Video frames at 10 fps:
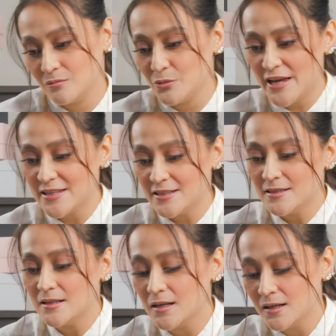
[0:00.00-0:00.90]
We had
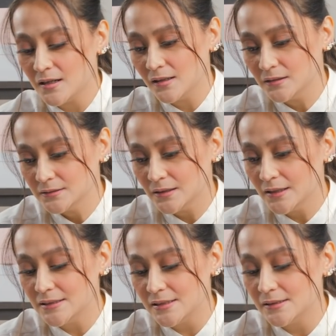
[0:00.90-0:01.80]

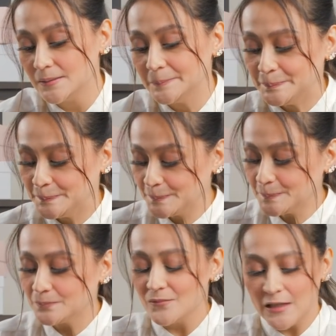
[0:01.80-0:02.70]
a deal.
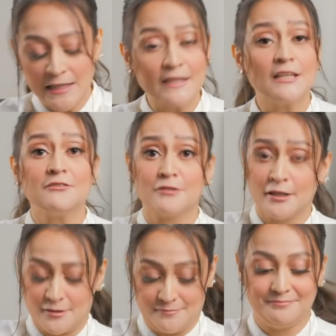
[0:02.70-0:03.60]
And I
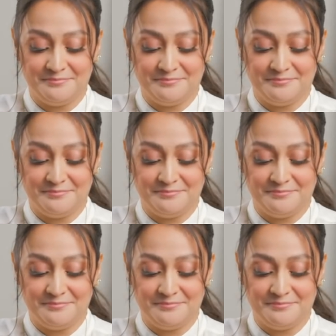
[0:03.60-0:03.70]
delivered.